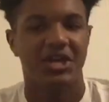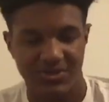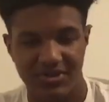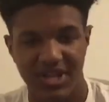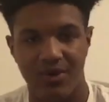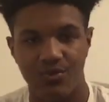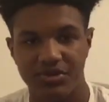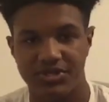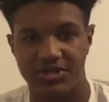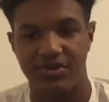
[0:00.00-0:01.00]
so they're not
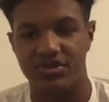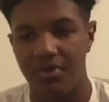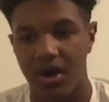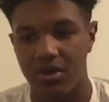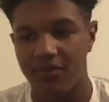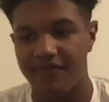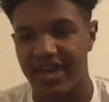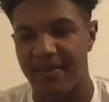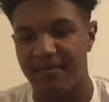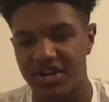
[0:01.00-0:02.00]
really turning the ball over
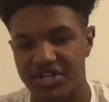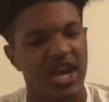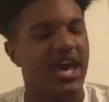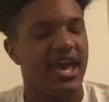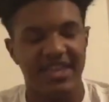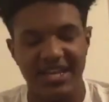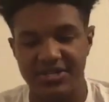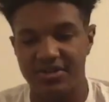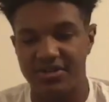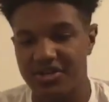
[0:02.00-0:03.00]
that much, and
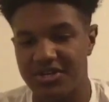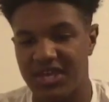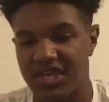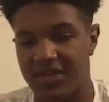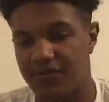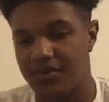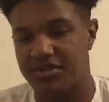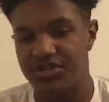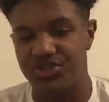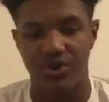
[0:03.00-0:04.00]
that's a good thing if you're a
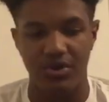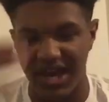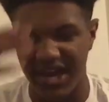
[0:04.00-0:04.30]
Detroit